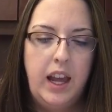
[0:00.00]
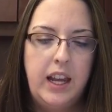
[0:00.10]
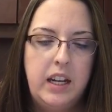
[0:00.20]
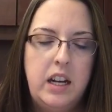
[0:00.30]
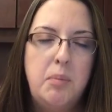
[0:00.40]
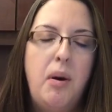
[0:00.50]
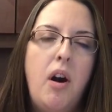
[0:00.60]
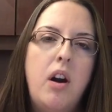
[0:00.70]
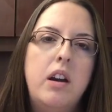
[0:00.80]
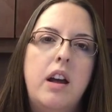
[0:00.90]
And
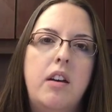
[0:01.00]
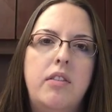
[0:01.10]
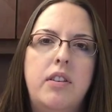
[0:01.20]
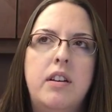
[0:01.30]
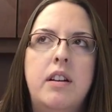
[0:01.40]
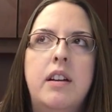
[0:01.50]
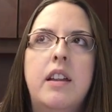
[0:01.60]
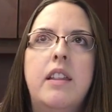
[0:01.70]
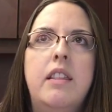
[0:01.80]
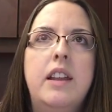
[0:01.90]
part of
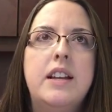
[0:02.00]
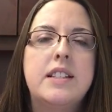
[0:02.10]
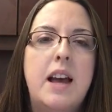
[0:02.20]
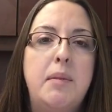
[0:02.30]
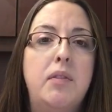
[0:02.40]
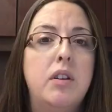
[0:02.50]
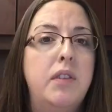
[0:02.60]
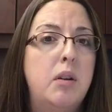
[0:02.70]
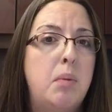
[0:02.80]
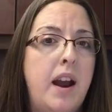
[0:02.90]
the assignment for the
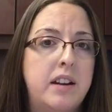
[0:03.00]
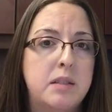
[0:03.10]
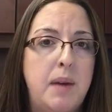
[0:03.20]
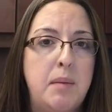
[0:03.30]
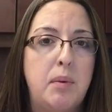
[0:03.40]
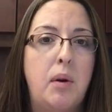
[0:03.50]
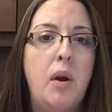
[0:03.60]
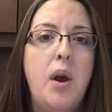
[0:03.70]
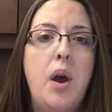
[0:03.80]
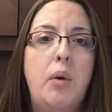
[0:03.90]
field of practice paper
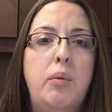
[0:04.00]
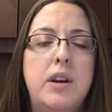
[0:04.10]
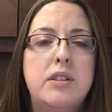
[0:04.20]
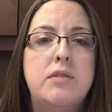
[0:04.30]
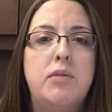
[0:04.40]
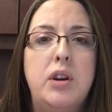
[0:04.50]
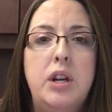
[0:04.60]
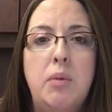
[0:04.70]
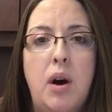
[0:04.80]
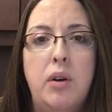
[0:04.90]
was for
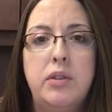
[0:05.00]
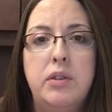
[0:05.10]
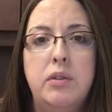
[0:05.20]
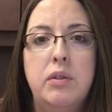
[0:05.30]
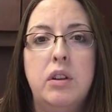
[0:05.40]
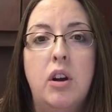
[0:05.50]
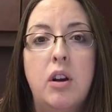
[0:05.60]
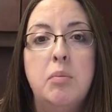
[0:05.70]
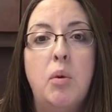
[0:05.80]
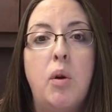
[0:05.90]
you all to
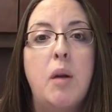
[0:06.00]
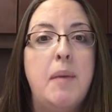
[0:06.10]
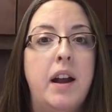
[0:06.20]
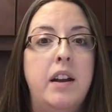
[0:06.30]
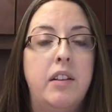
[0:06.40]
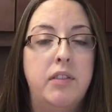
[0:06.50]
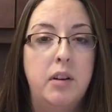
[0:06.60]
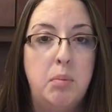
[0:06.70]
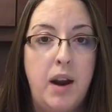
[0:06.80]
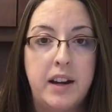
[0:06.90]
learn more about another
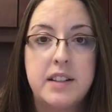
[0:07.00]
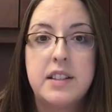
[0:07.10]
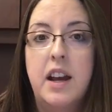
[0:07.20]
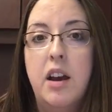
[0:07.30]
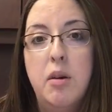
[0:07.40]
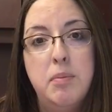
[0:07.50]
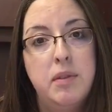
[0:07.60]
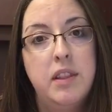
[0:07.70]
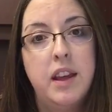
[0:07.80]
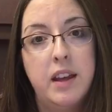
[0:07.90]
field of practice. And I hope
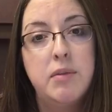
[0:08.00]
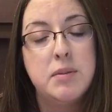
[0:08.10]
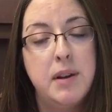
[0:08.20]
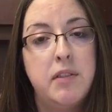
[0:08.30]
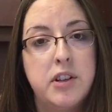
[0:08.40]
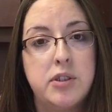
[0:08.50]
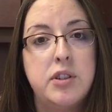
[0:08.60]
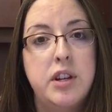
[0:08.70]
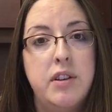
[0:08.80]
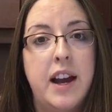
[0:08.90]
it was beneficial
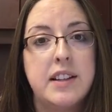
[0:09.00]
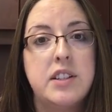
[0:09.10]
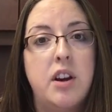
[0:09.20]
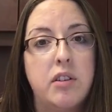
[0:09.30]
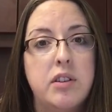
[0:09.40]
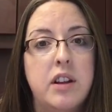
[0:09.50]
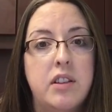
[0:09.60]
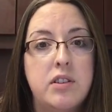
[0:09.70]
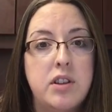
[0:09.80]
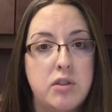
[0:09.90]
to you guys to talk to
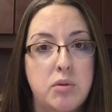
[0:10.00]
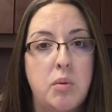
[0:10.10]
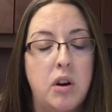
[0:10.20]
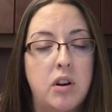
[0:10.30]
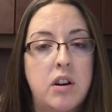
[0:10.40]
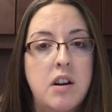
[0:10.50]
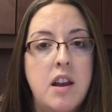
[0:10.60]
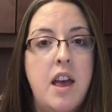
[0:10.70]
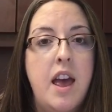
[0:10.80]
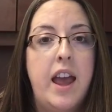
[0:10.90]
another social worker
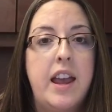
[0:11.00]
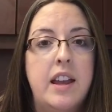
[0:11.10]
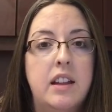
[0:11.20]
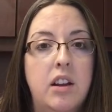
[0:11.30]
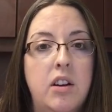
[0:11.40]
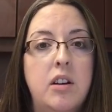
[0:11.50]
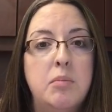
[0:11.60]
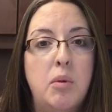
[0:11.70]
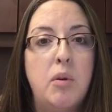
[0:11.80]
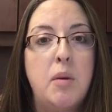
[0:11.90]
and
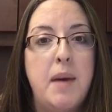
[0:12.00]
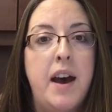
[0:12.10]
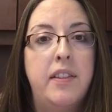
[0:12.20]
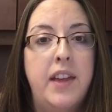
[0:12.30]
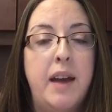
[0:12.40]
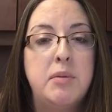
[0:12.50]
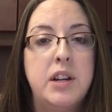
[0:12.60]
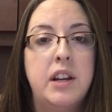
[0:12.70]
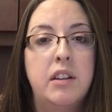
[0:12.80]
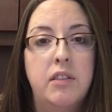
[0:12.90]
learn more about that
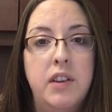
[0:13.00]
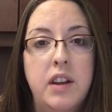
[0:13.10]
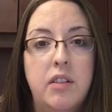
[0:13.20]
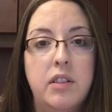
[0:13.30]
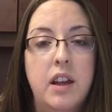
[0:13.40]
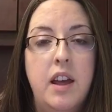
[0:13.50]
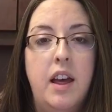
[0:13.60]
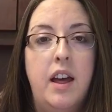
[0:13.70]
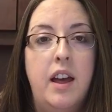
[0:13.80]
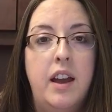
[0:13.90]
particular field.
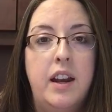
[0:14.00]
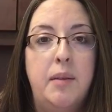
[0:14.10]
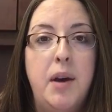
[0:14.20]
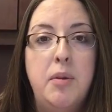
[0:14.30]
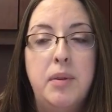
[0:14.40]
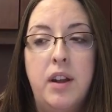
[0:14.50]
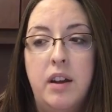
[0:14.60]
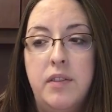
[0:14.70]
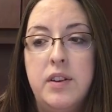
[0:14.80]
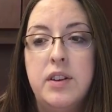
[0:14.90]
And I hope a
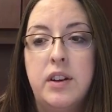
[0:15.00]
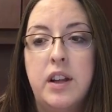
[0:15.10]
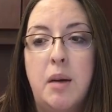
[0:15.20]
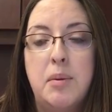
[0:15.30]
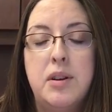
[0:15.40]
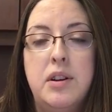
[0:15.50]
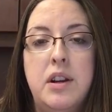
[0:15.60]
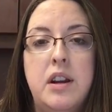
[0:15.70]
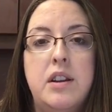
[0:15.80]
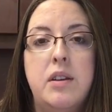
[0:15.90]
lot of you took the
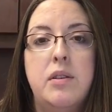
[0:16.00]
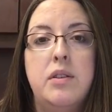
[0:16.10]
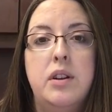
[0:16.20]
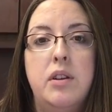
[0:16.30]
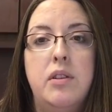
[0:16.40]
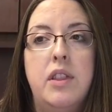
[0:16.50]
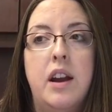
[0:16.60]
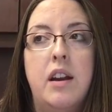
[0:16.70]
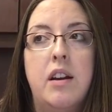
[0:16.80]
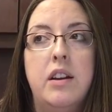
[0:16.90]
opportunity to do
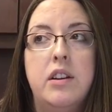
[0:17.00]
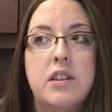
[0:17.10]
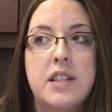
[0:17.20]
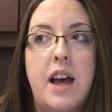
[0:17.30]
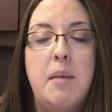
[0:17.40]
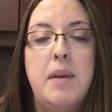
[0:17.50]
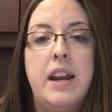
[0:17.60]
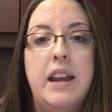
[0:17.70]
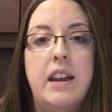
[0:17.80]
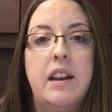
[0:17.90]
your
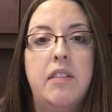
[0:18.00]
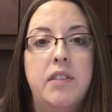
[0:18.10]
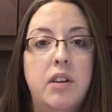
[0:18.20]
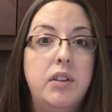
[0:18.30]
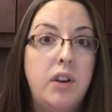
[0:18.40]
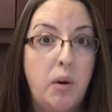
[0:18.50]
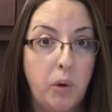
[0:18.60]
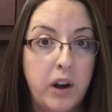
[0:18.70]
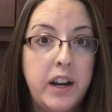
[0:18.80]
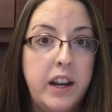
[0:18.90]
assignment in a field you're not
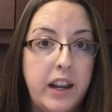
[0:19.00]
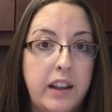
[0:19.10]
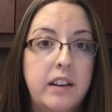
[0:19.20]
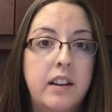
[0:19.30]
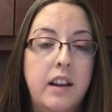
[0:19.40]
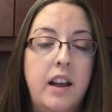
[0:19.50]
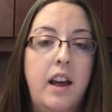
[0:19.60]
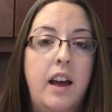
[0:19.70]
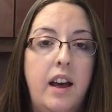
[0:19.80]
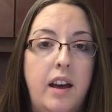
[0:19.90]
working in,
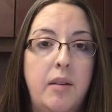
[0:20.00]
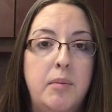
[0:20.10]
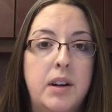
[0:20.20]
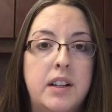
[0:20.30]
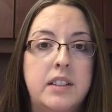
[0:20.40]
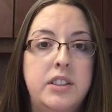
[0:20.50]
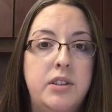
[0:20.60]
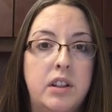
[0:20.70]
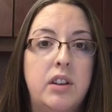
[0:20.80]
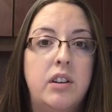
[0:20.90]
because you
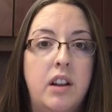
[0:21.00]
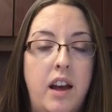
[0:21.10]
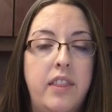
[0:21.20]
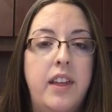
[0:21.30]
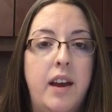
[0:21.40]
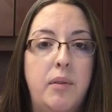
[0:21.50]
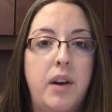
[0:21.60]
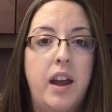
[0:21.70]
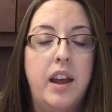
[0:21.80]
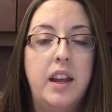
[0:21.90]
can learn a lot that
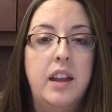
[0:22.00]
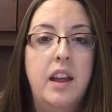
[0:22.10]
way.